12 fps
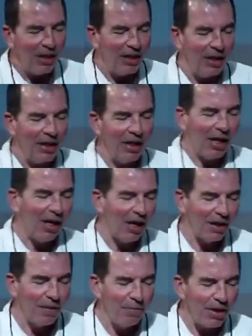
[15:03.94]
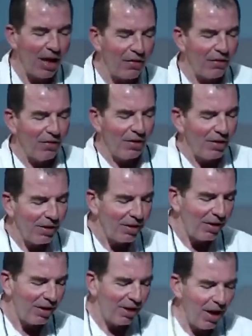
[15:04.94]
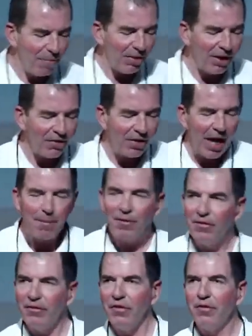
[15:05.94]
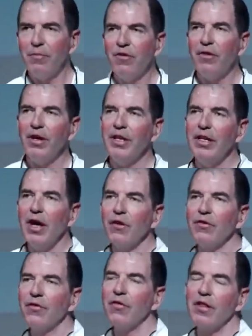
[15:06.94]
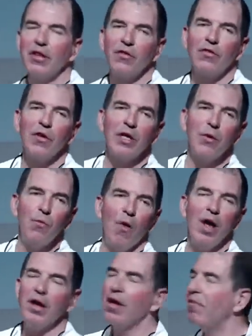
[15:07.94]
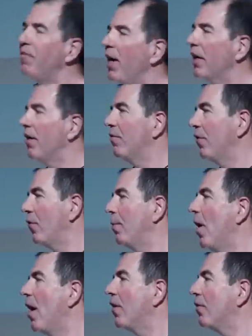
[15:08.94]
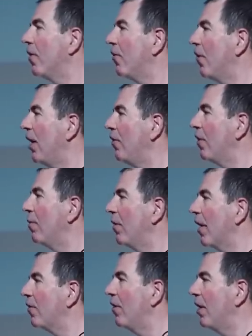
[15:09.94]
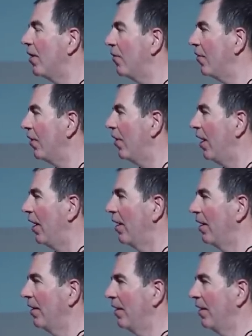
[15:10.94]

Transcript: there, uh, complex Complex adaptive systems theory tells us that there's only one effective response to change, complexity, and uncertainty.